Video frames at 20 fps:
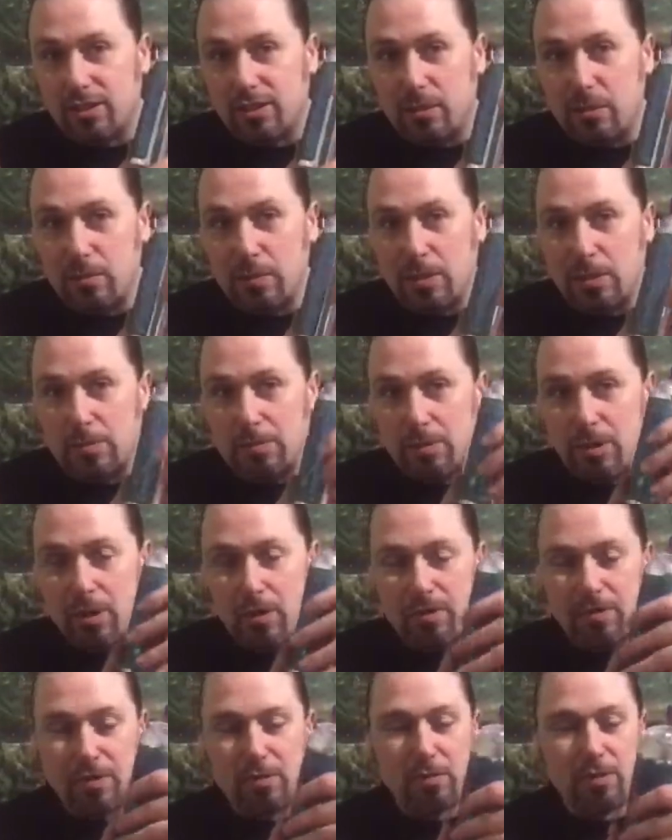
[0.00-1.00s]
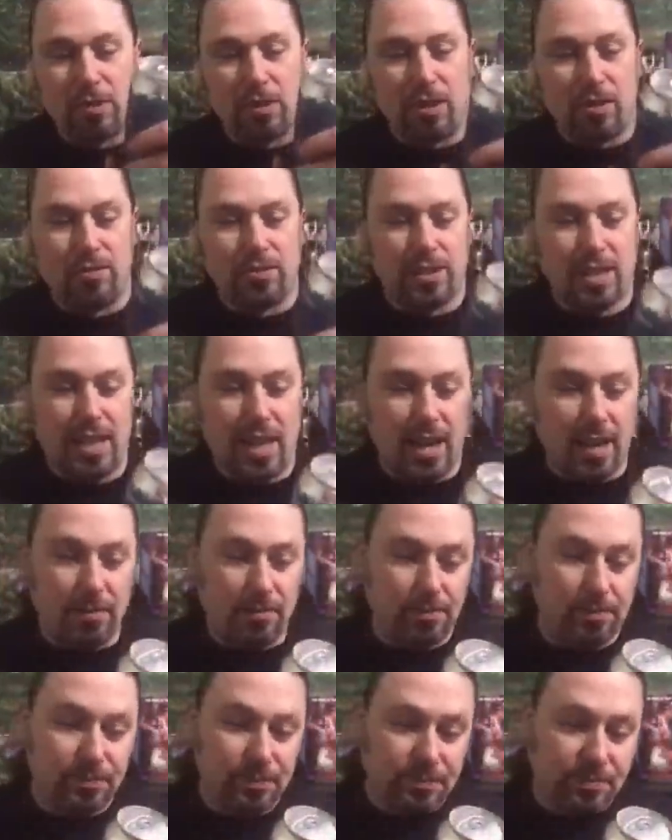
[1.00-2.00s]
Aluminum, everyone loves
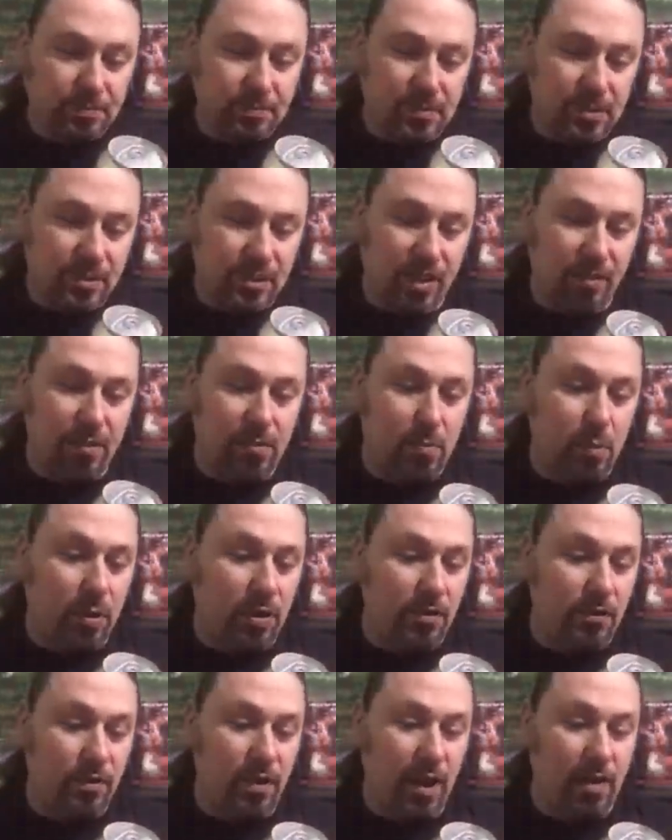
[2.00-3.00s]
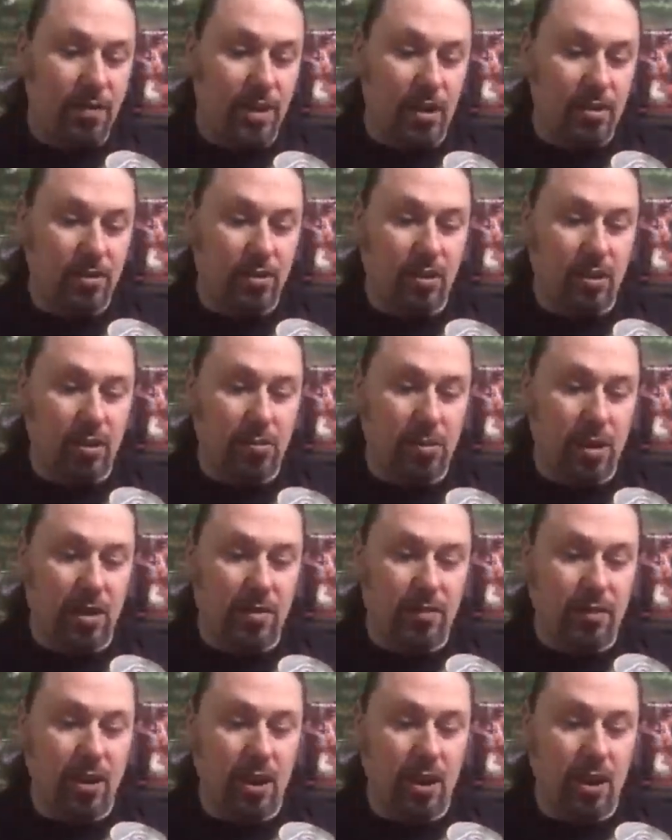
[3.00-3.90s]
that. 7.5 alcohol by